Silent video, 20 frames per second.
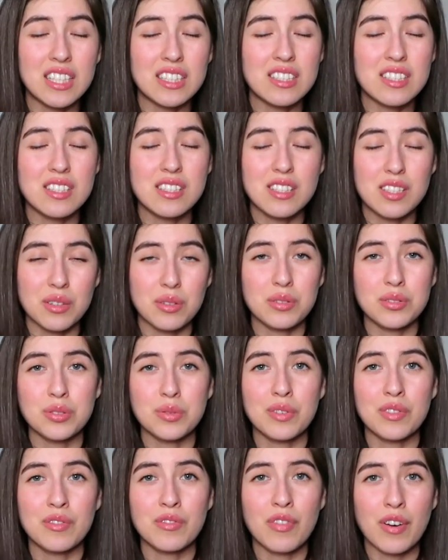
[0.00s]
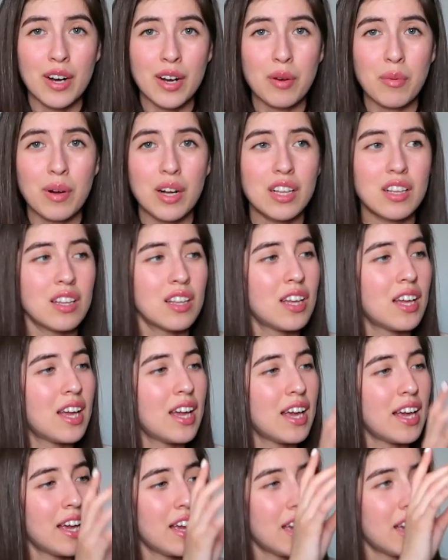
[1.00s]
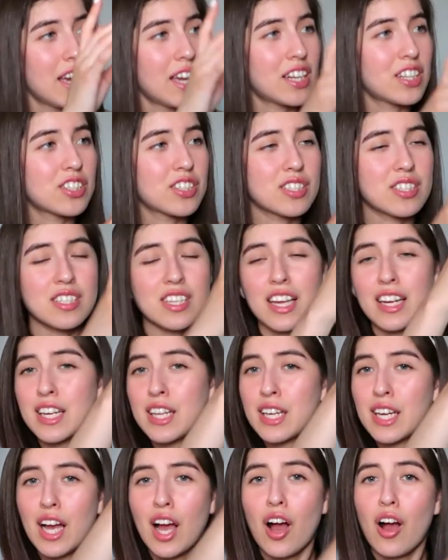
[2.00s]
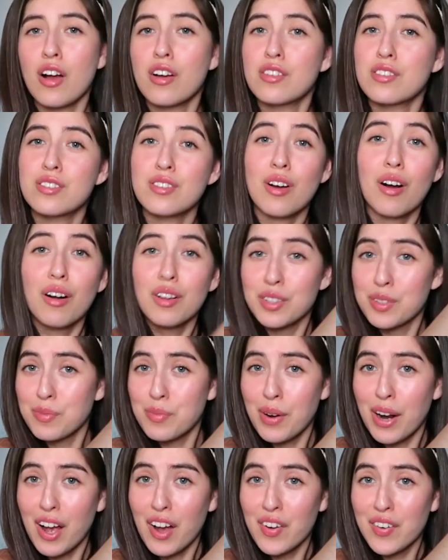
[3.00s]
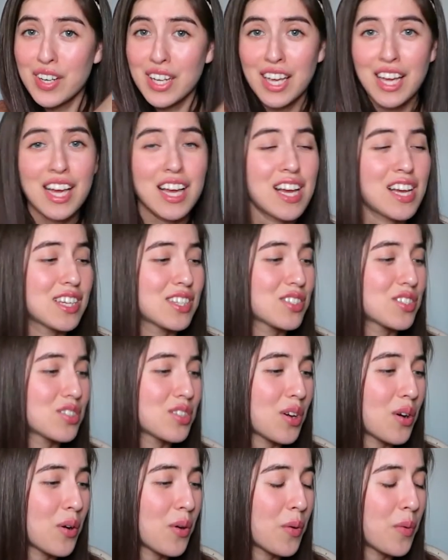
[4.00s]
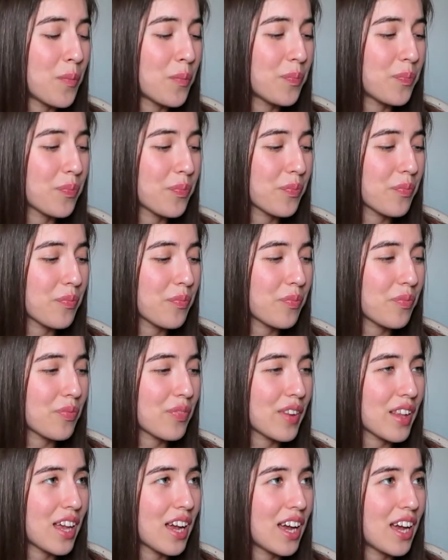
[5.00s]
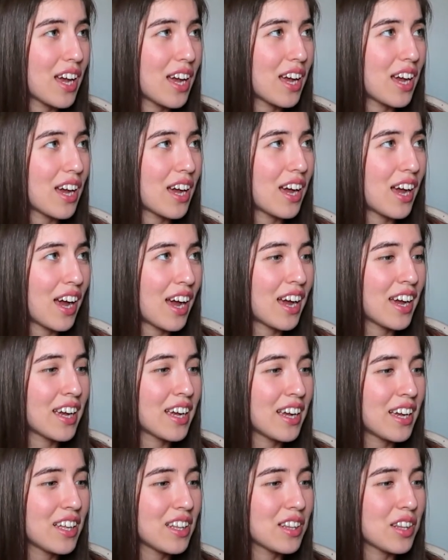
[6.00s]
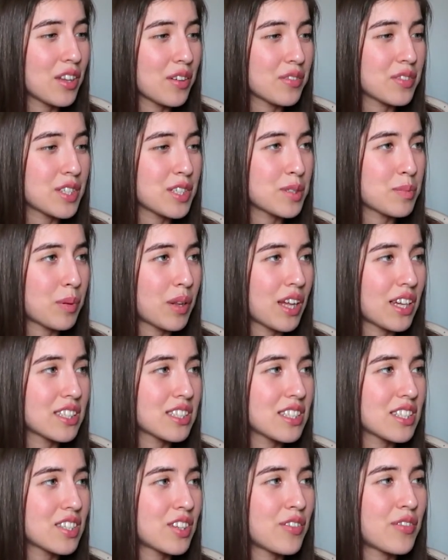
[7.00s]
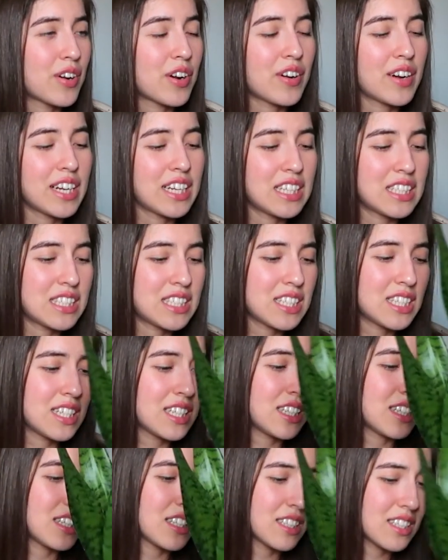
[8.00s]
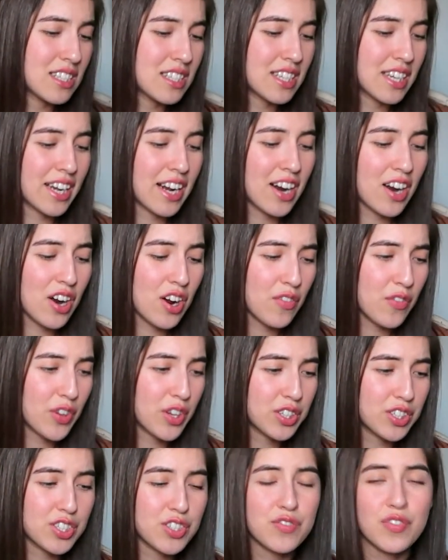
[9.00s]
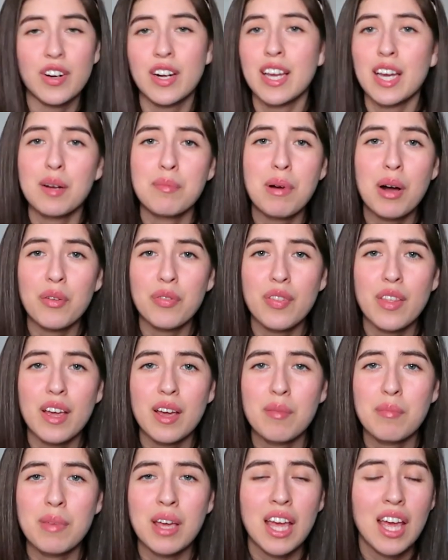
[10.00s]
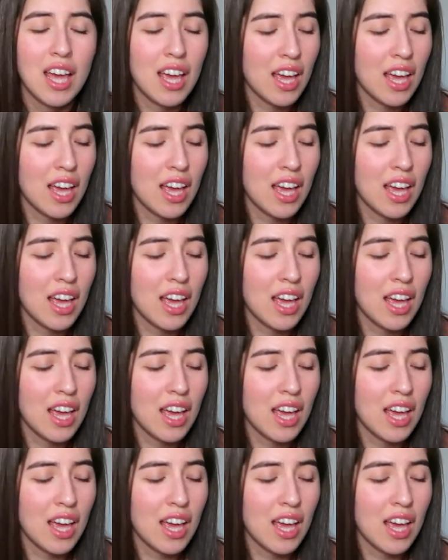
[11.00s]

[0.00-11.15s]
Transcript: it's still doing very well and just standing tall and proud. So I love these plants. They're very easy to take care of. You can just forget about them